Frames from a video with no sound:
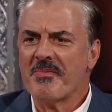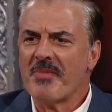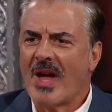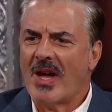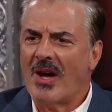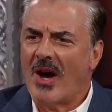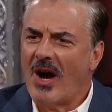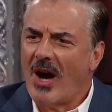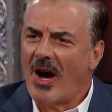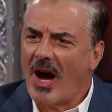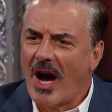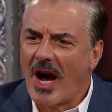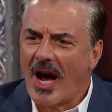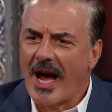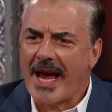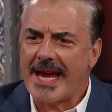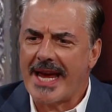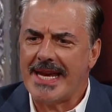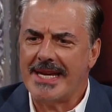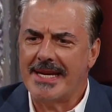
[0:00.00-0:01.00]
Christopher
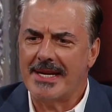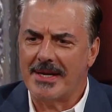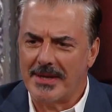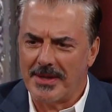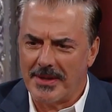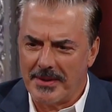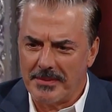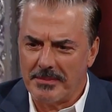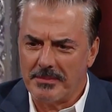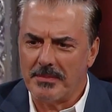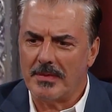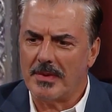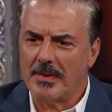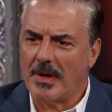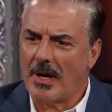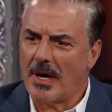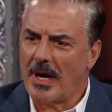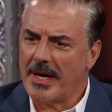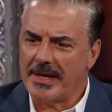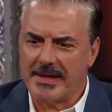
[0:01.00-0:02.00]
David Noth,
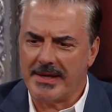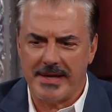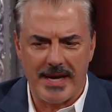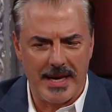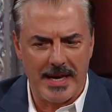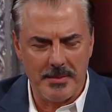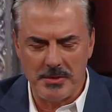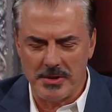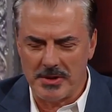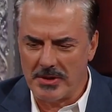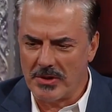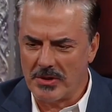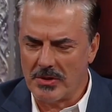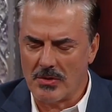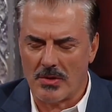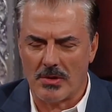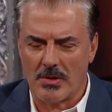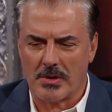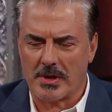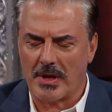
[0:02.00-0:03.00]
known as Chris Noth,